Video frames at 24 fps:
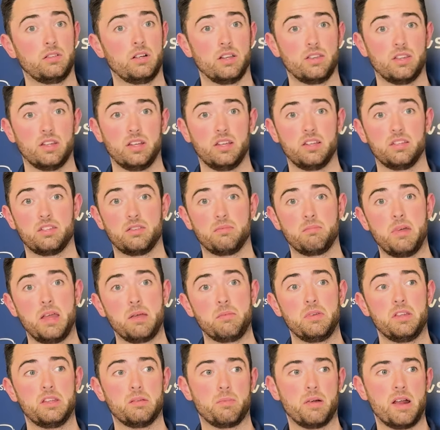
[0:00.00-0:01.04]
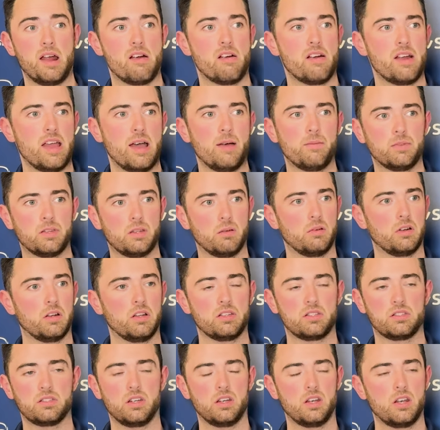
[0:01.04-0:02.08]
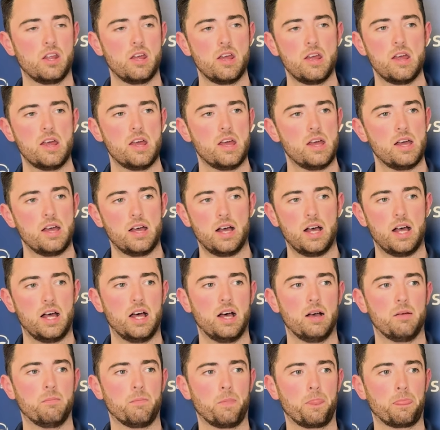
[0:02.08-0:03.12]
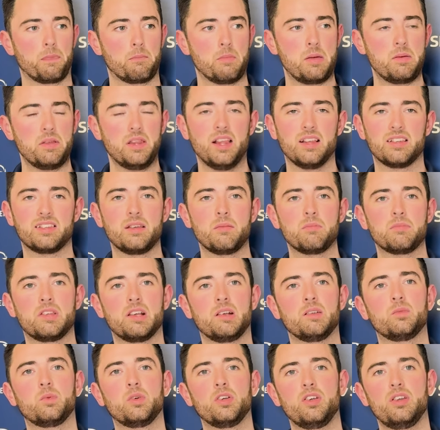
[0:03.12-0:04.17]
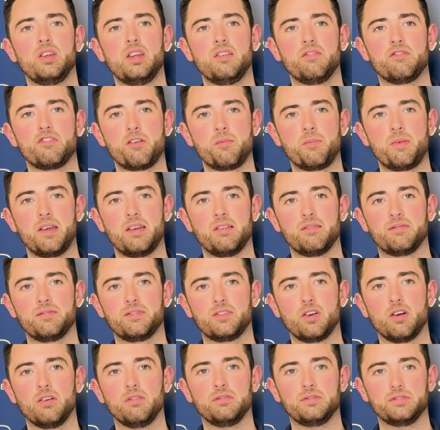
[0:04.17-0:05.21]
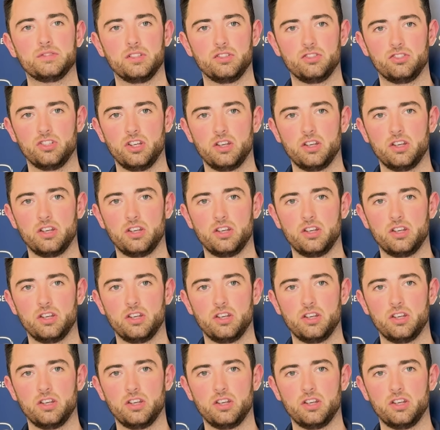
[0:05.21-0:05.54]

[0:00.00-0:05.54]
I think it's made me the player I am, to be honest. And maybe that's sometimes what you need for a bit of confidence.